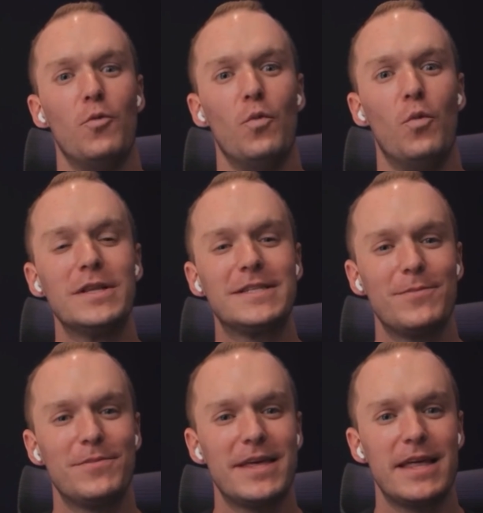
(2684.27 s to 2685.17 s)
What's
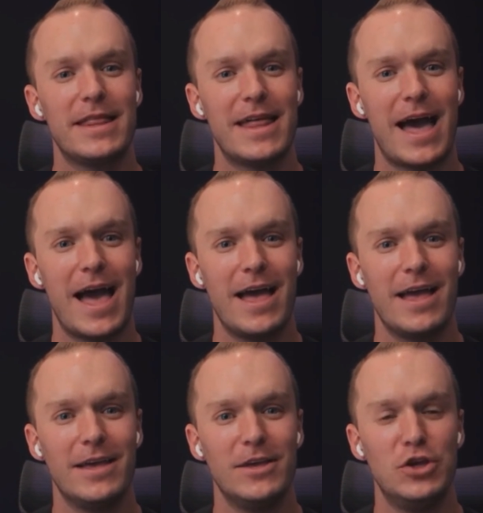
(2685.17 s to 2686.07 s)
something that
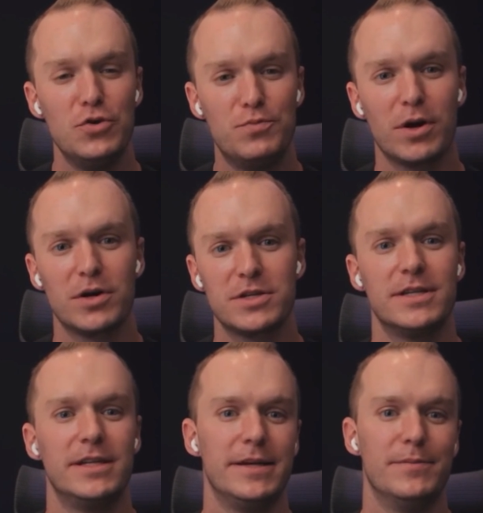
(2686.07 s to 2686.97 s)
you
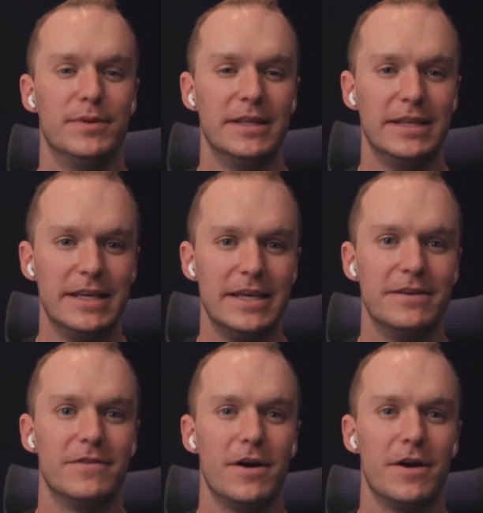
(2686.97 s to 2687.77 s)
personally believe